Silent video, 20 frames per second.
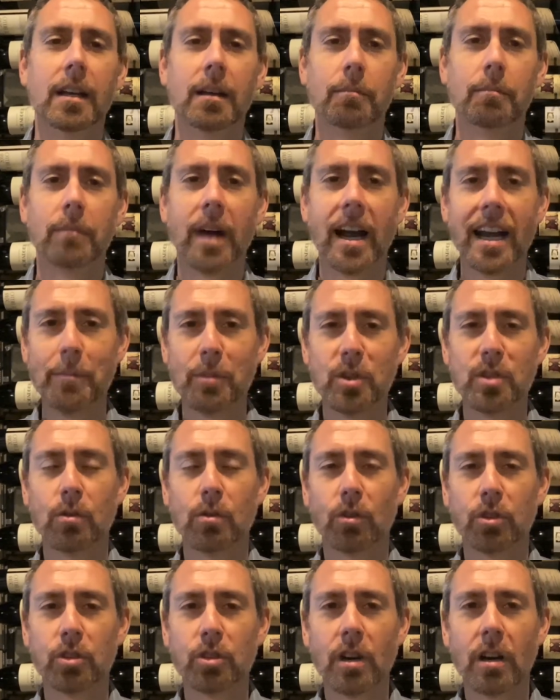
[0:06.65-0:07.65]
My name is Noel
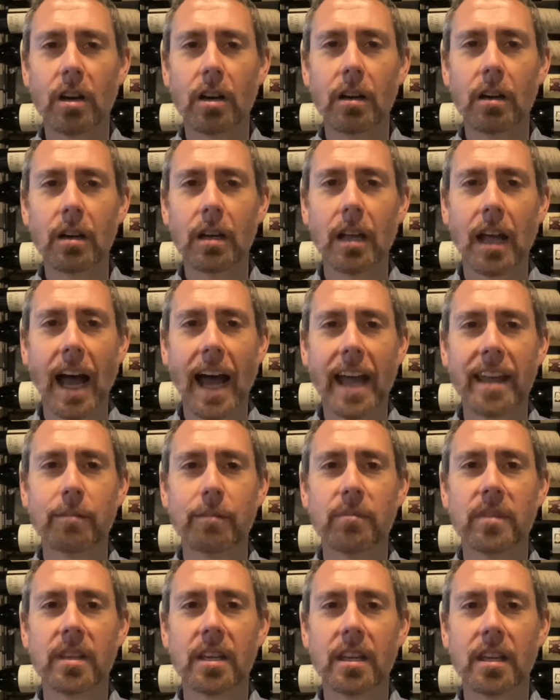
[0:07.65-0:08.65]
Scherer. I am
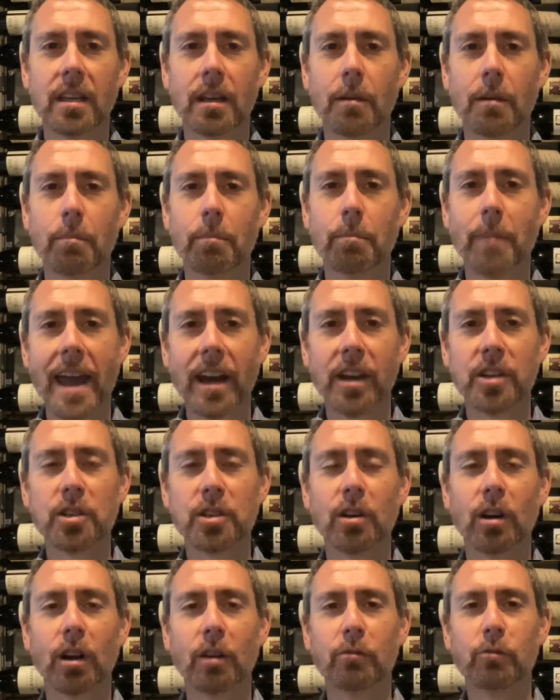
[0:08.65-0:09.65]
the manager
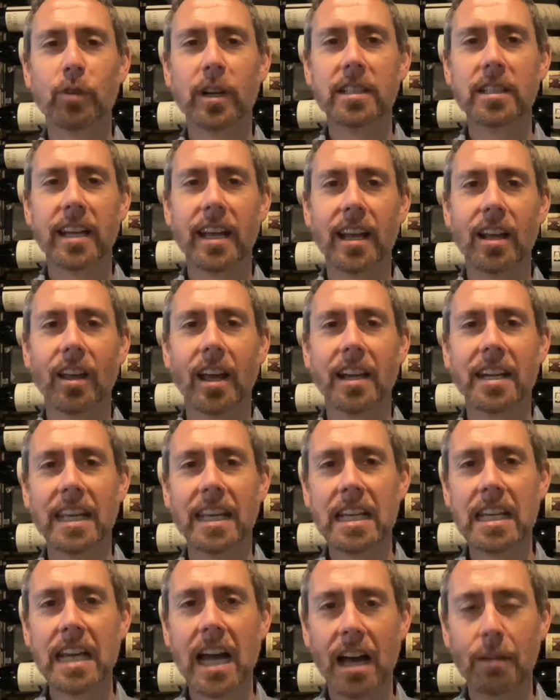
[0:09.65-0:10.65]
of retail and
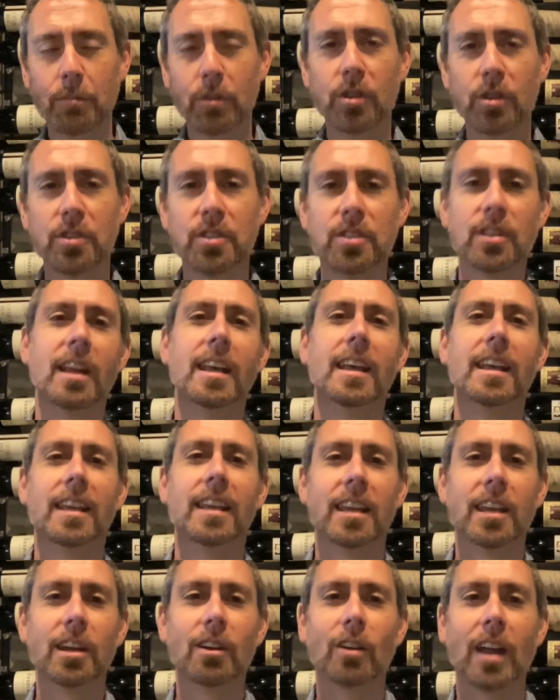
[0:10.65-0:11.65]
e-commerce
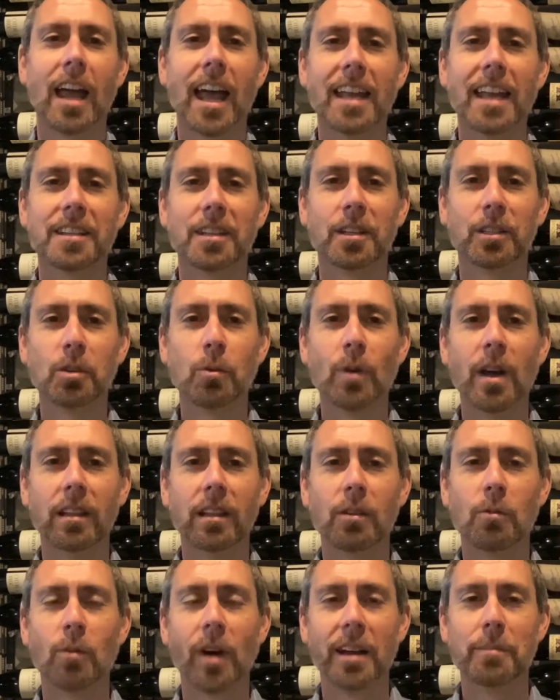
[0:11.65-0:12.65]
here at LouElla
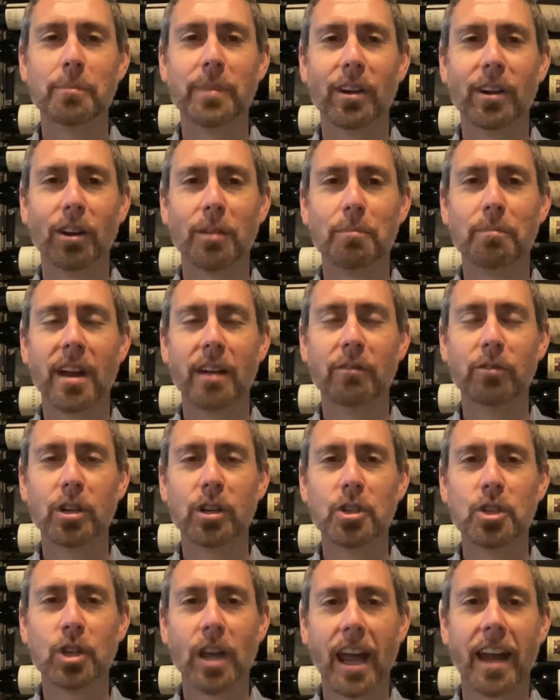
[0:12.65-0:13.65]
Wine, Beer, and
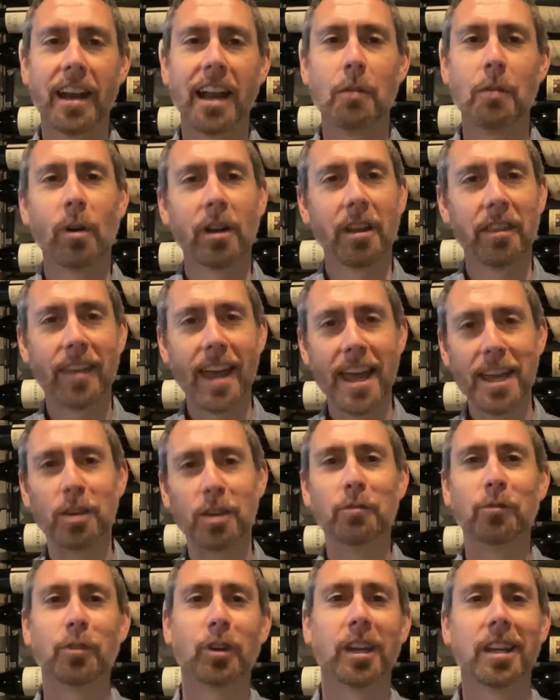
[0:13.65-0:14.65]
Beverage, and I want to thank you
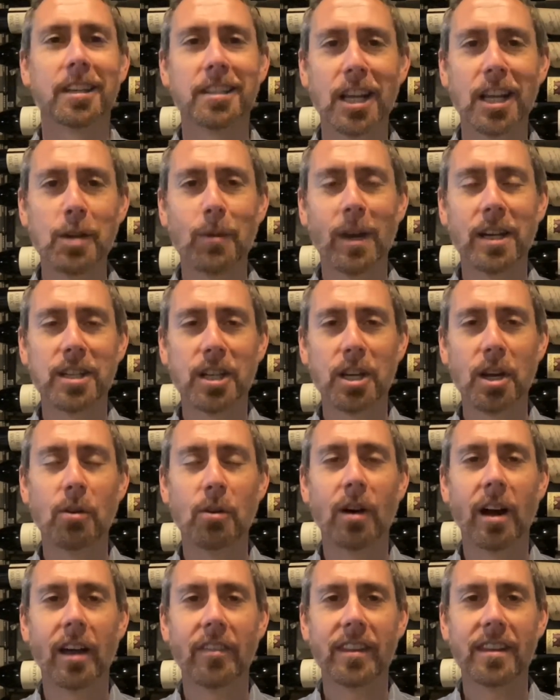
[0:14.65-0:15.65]
for continuing to go
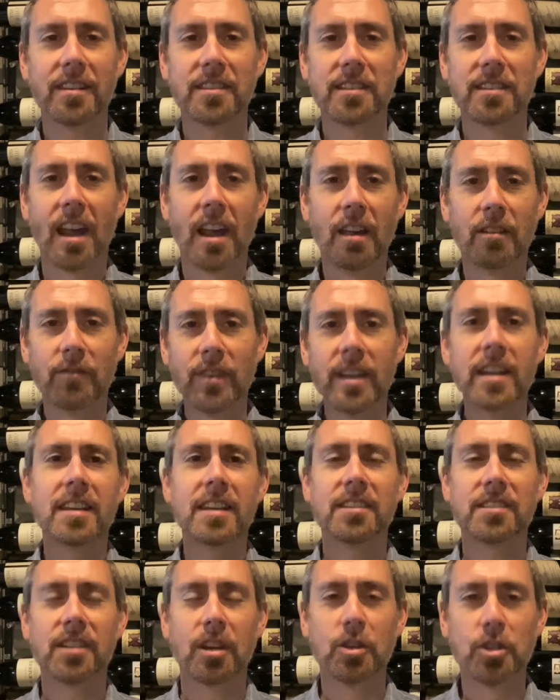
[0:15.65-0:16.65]
on this
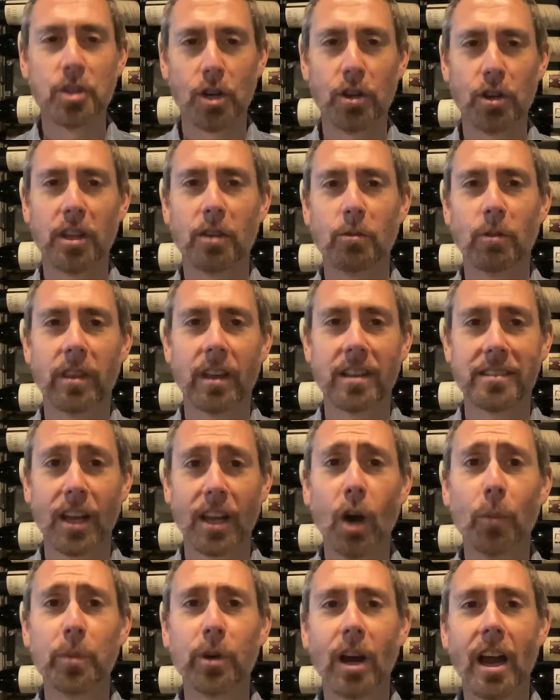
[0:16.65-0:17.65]
vinous journey with us. I
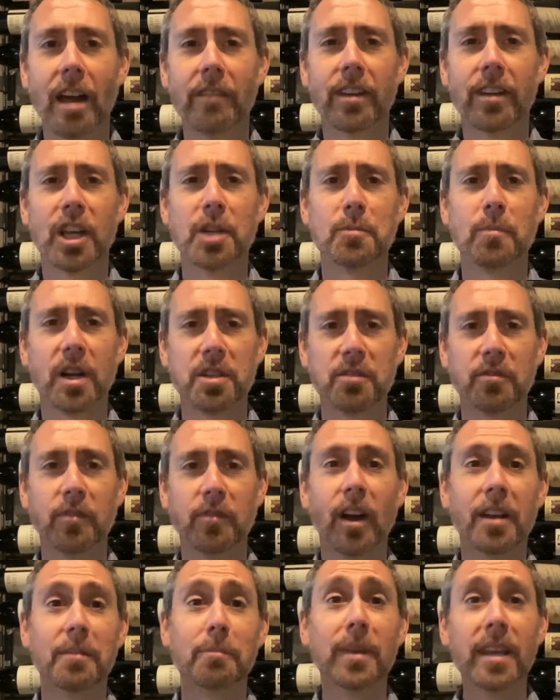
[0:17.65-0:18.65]
hope you're having as much
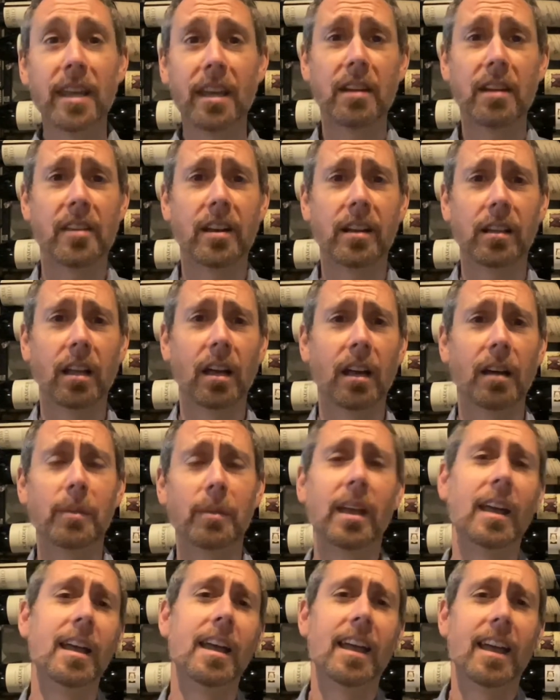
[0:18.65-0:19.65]
fun being in the club
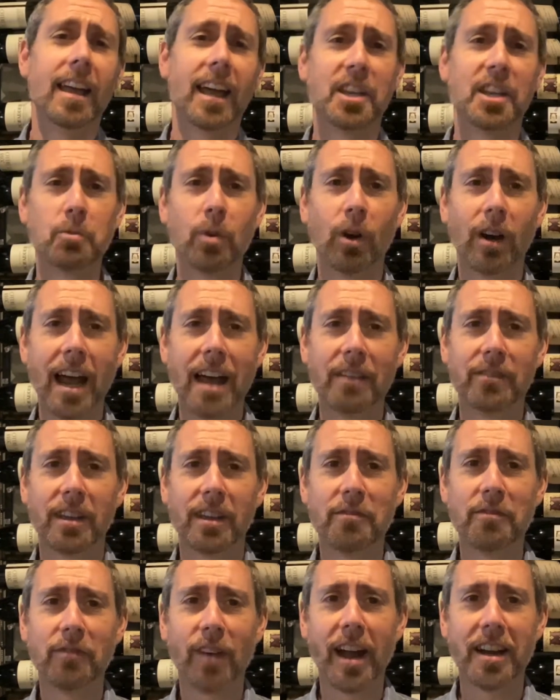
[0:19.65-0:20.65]
as we're having
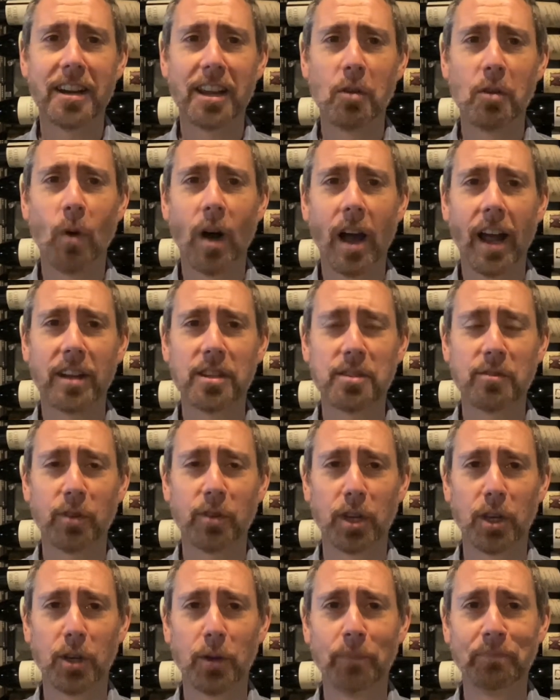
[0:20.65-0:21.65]
finding wines for
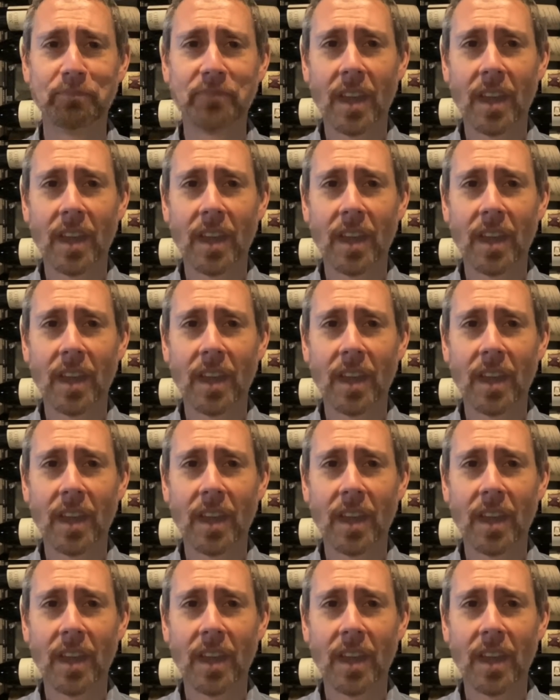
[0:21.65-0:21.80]
you.